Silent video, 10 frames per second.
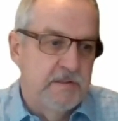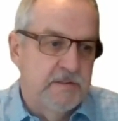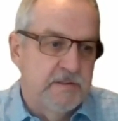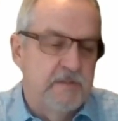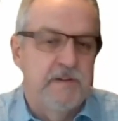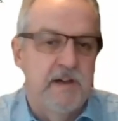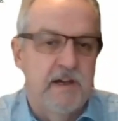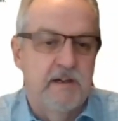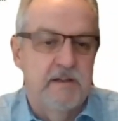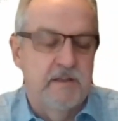so
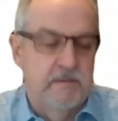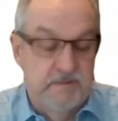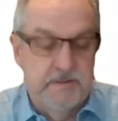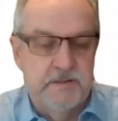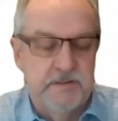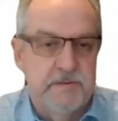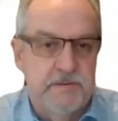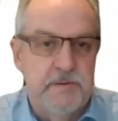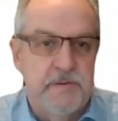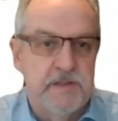far, um, since
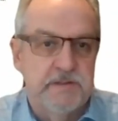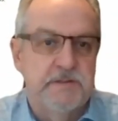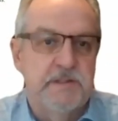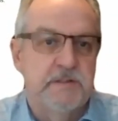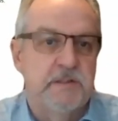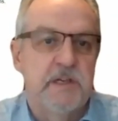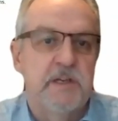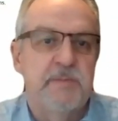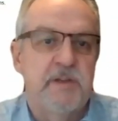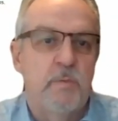2006, there's
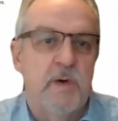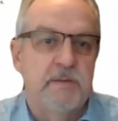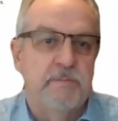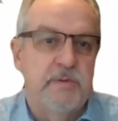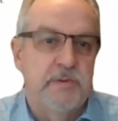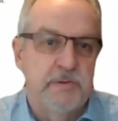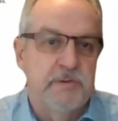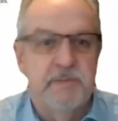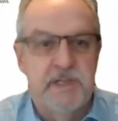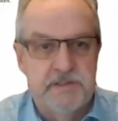only been one building
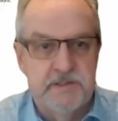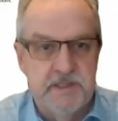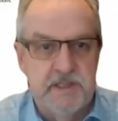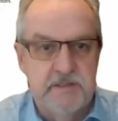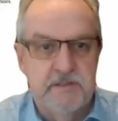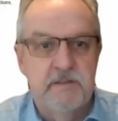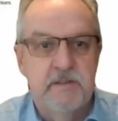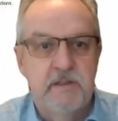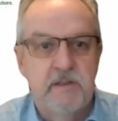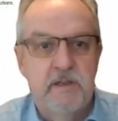automation standard,
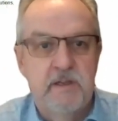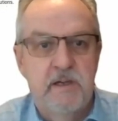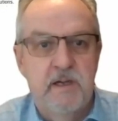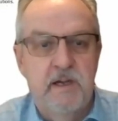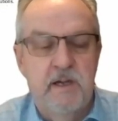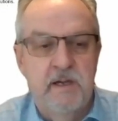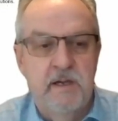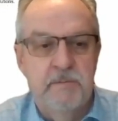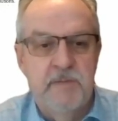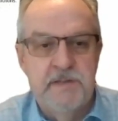
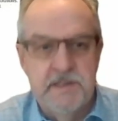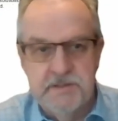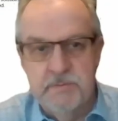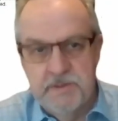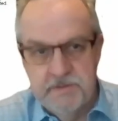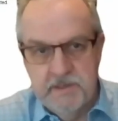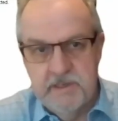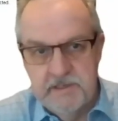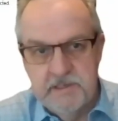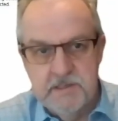um, and that's the one that
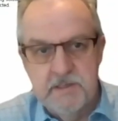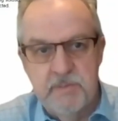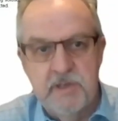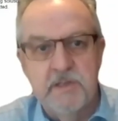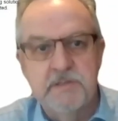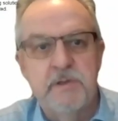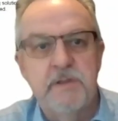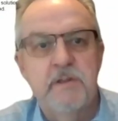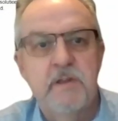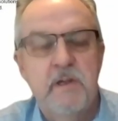KNX complies
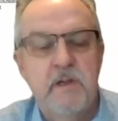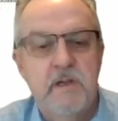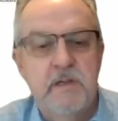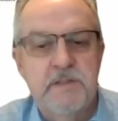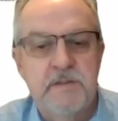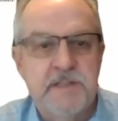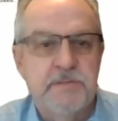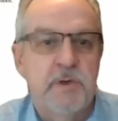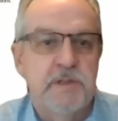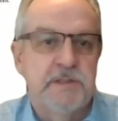with. So that's
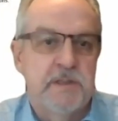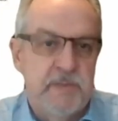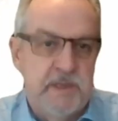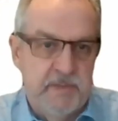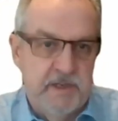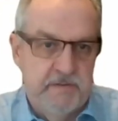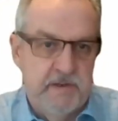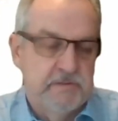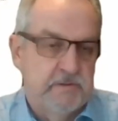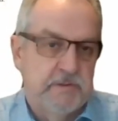why so many
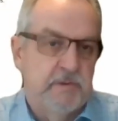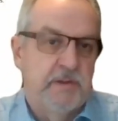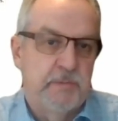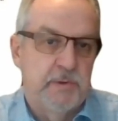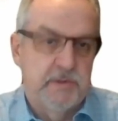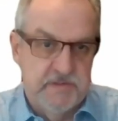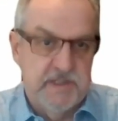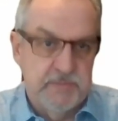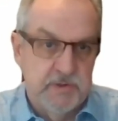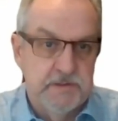manufacturers around the world have
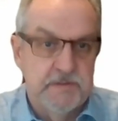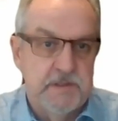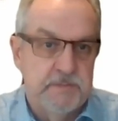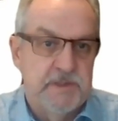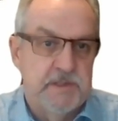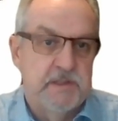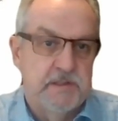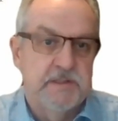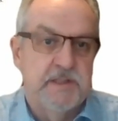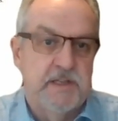jumped onto this
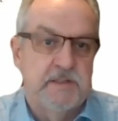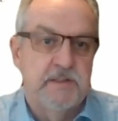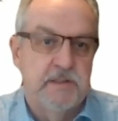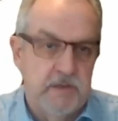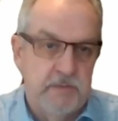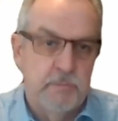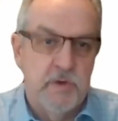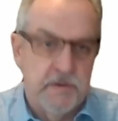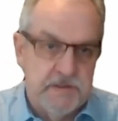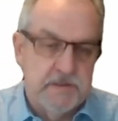particular standard and, and we've
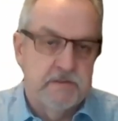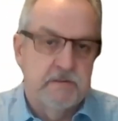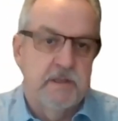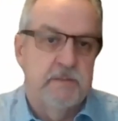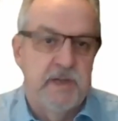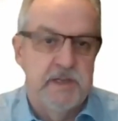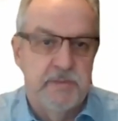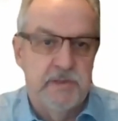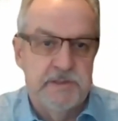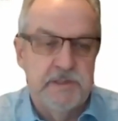got this
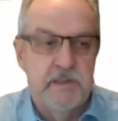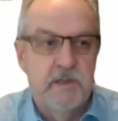compatibility.